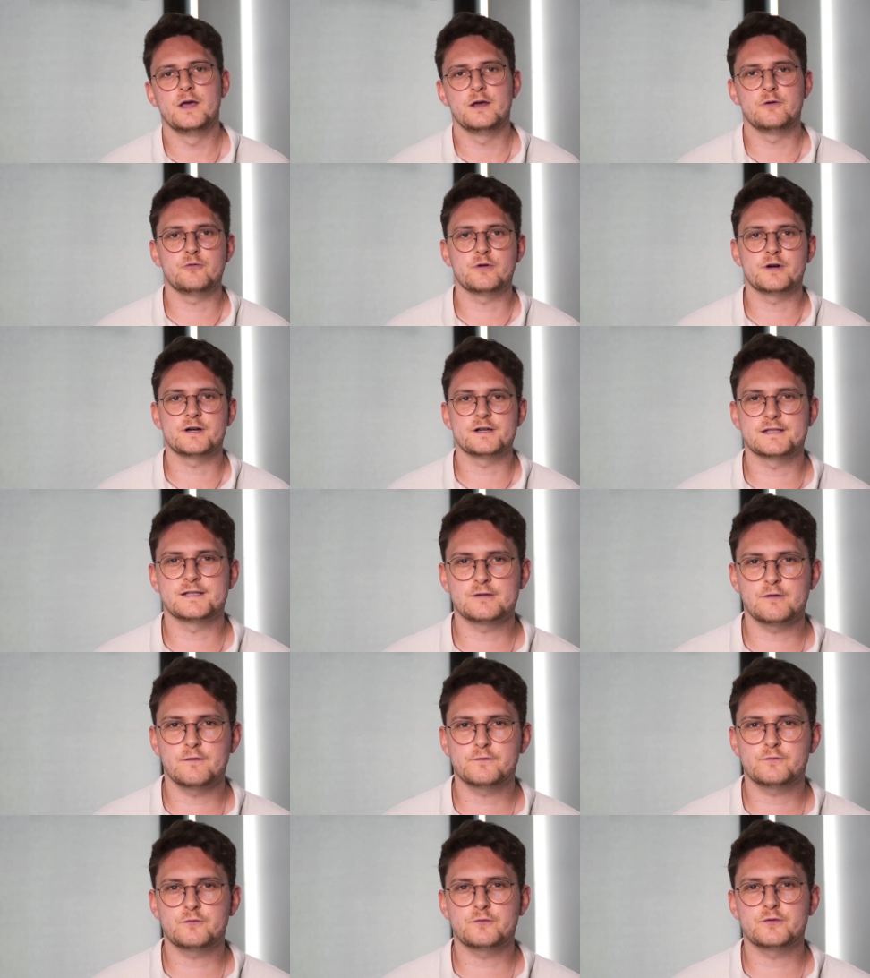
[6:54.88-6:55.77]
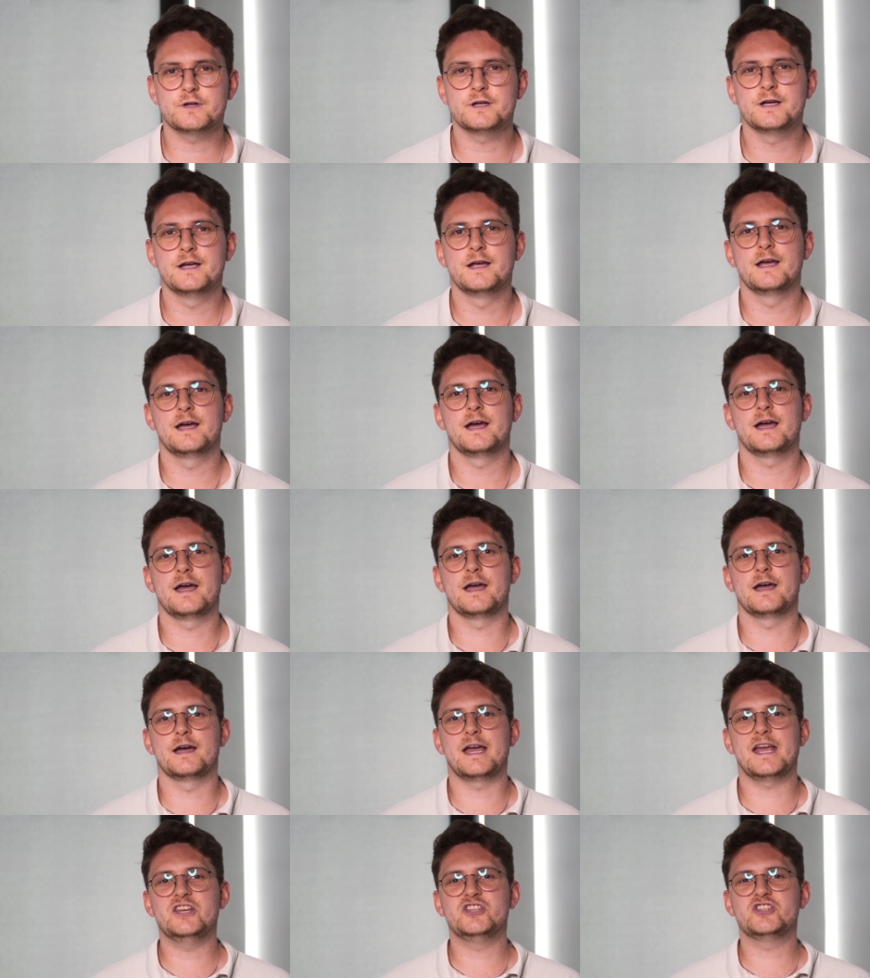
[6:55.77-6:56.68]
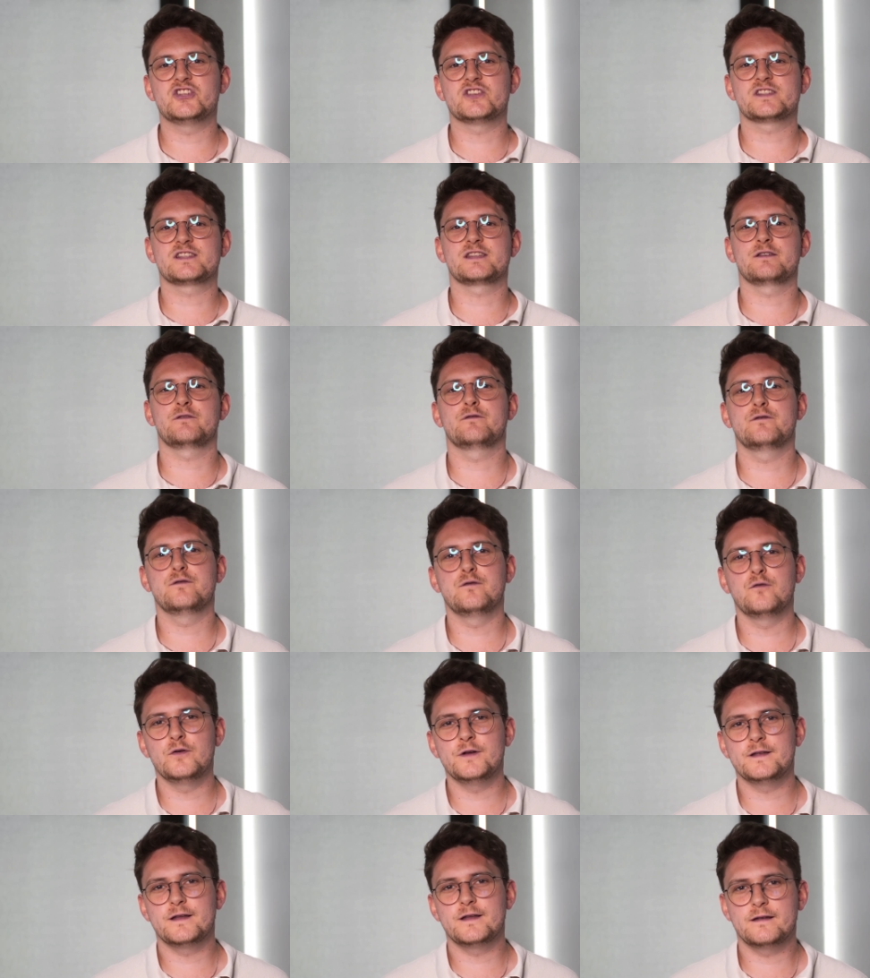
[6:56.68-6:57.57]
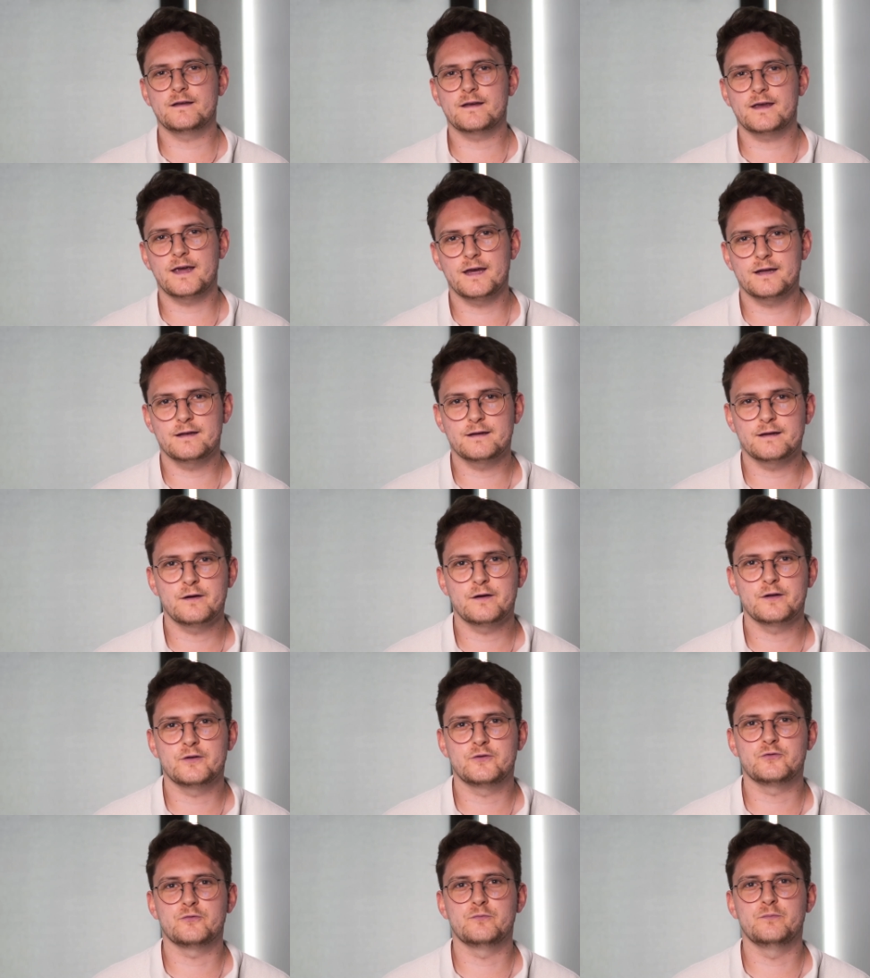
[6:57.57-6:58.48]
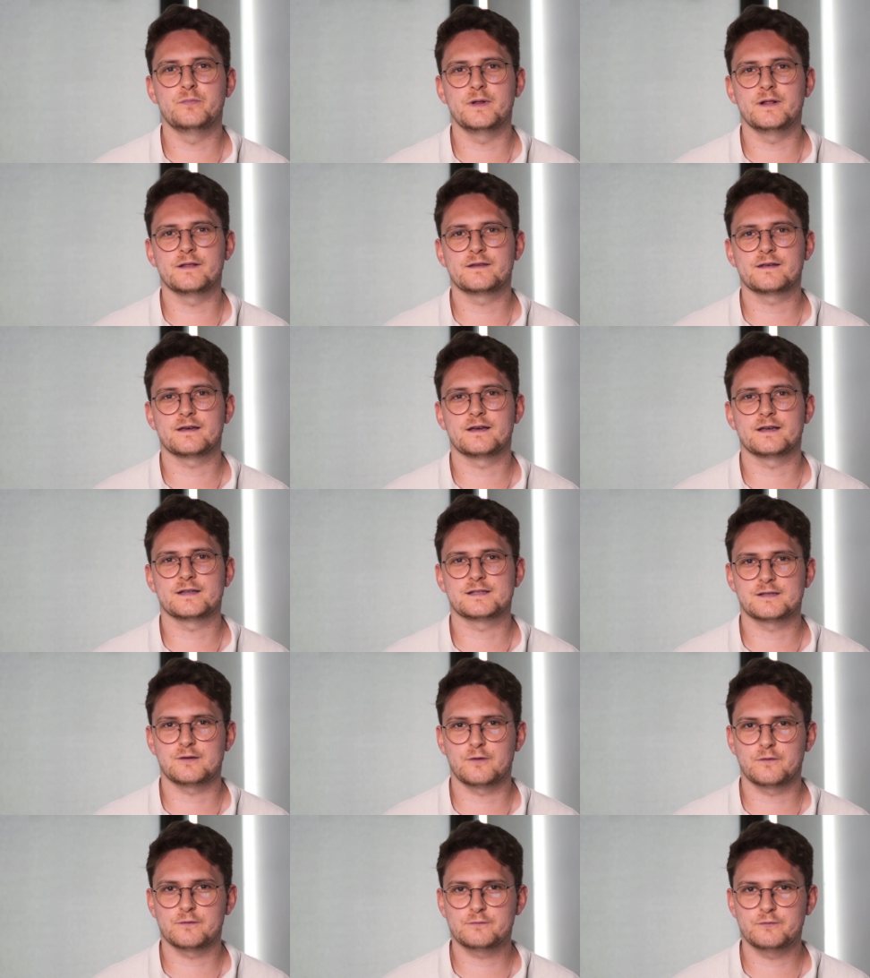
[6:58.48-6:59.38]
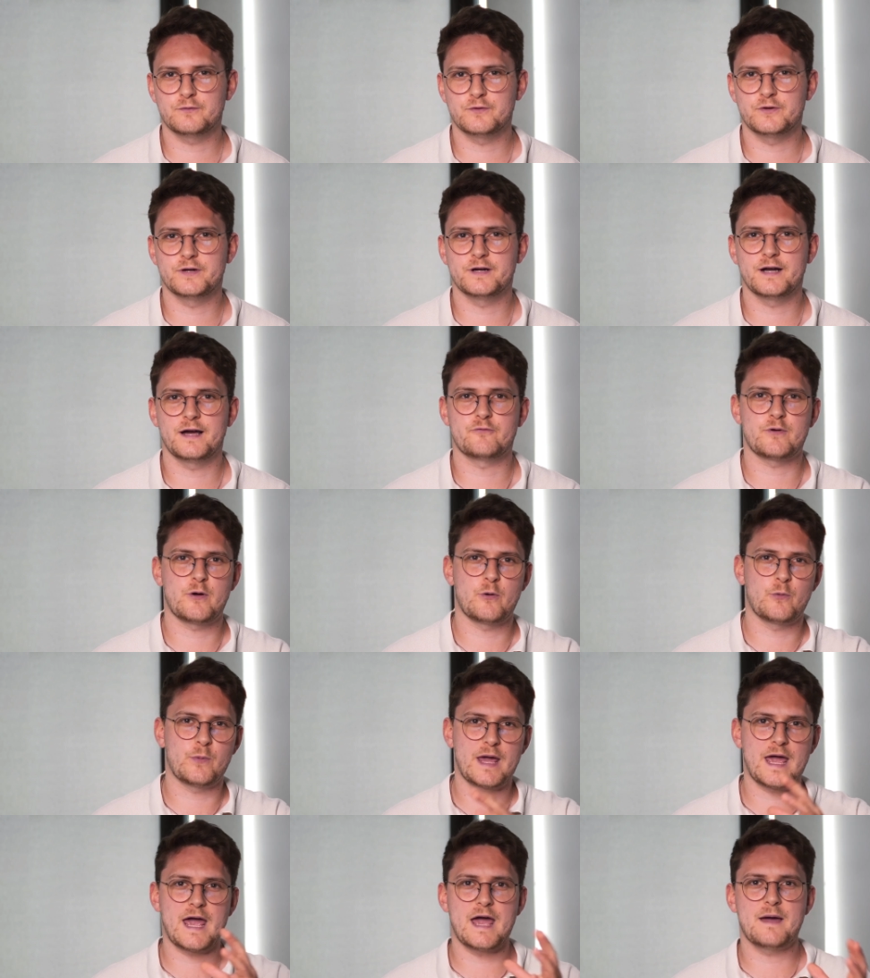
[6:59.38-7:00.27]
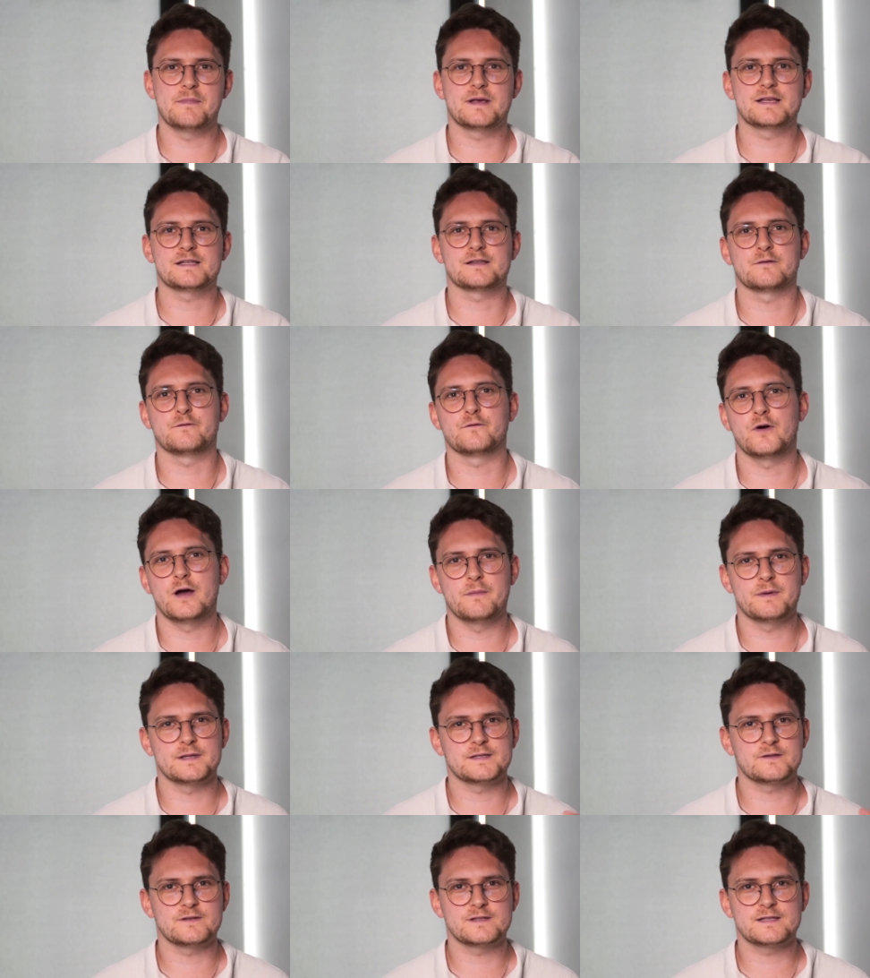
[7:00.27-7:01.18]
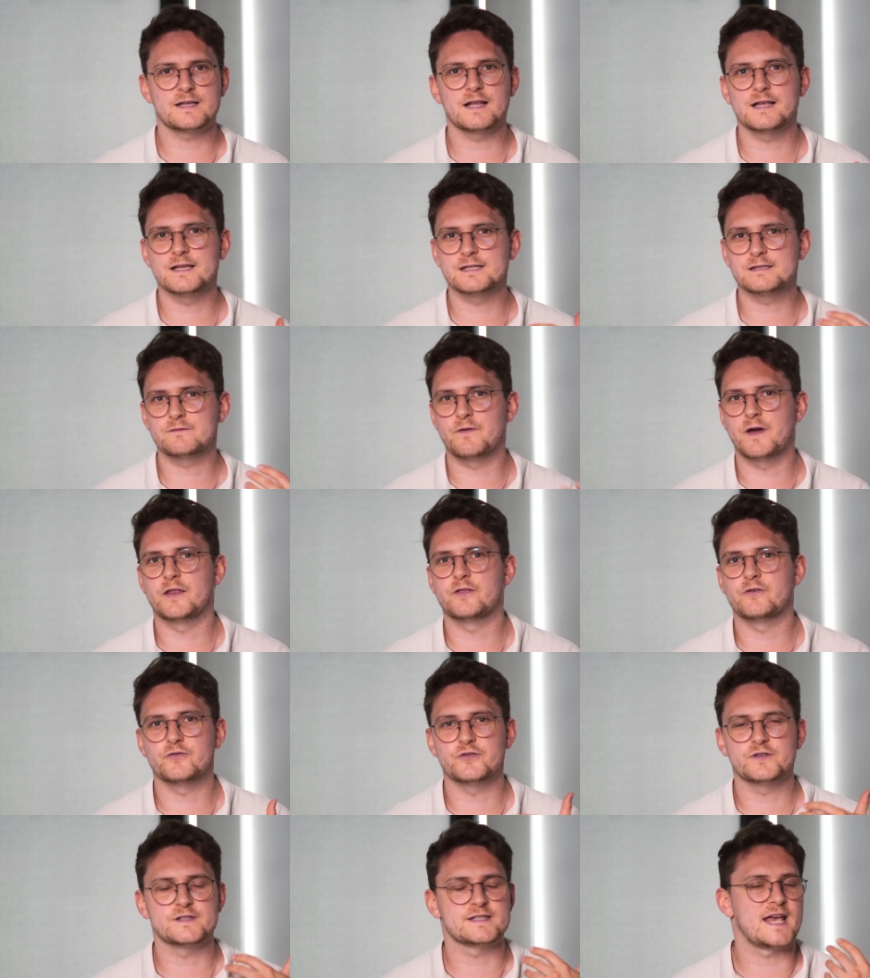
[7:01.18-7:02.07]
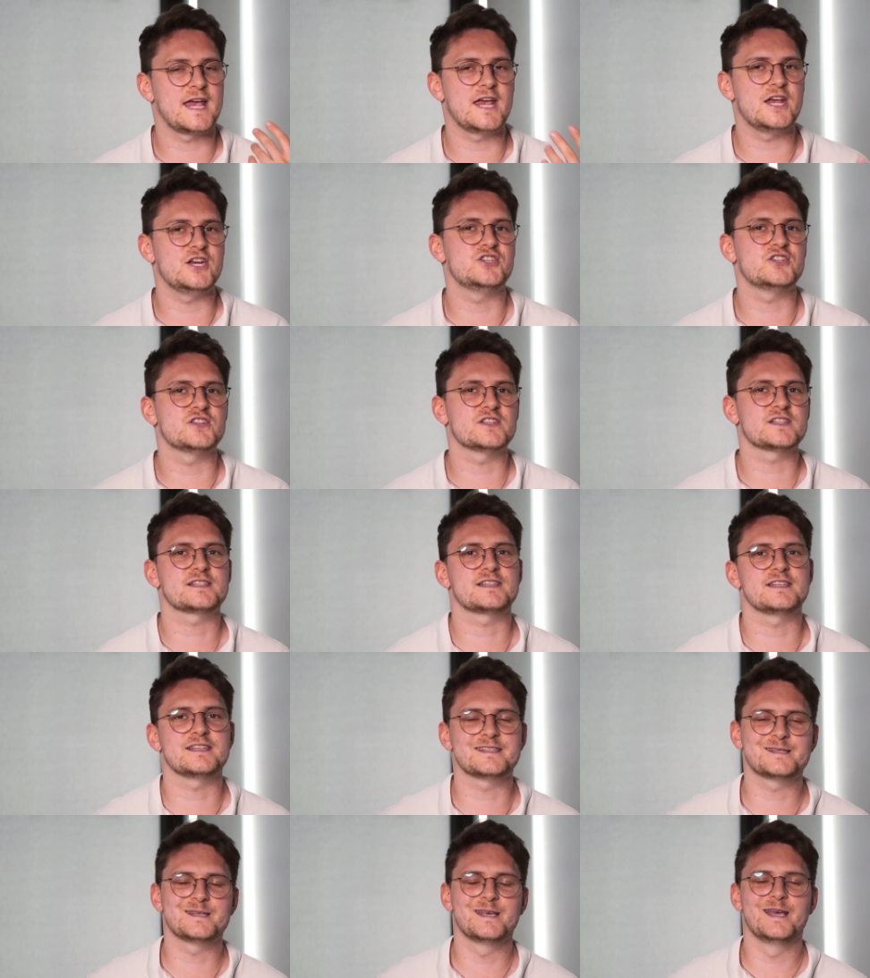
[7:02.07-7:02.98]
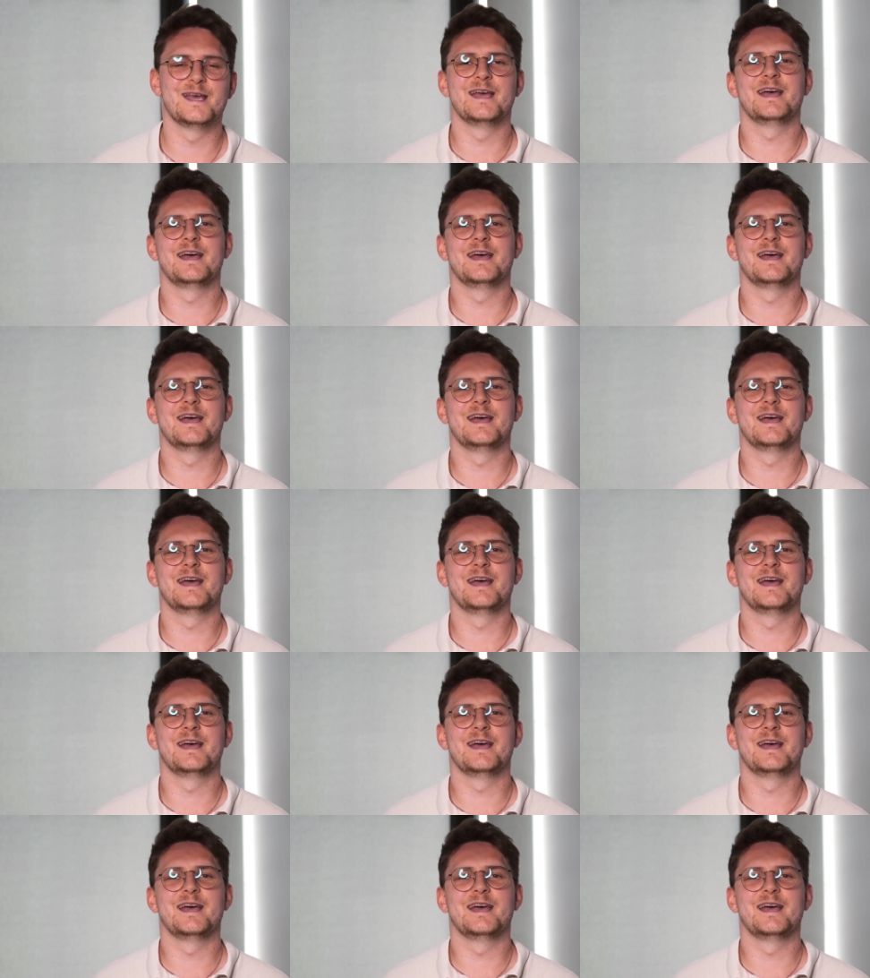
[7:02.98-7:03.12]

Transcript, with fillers: We are a software uh, agency fully dedicated to build a software around Amazon for Amazon sellers, vendors, agencies,